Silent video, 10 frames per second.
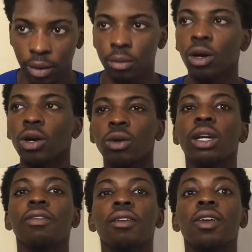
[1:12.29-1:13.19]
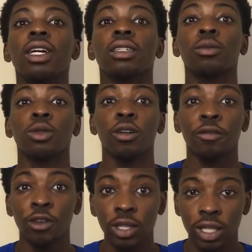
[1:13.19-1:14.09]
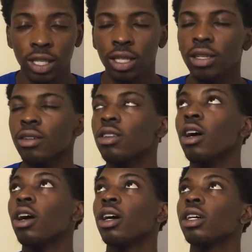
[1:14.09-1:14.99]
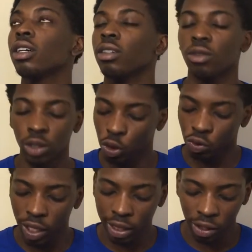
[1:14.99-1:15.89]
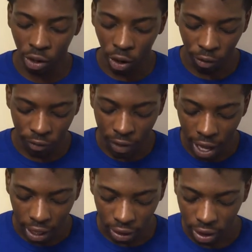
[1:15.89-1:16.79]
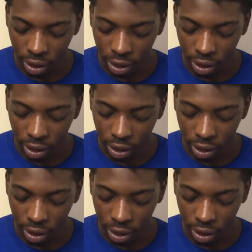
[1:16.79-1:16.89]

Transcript: Bro, if he even gets him to a fourth seed, dog, just right there off that.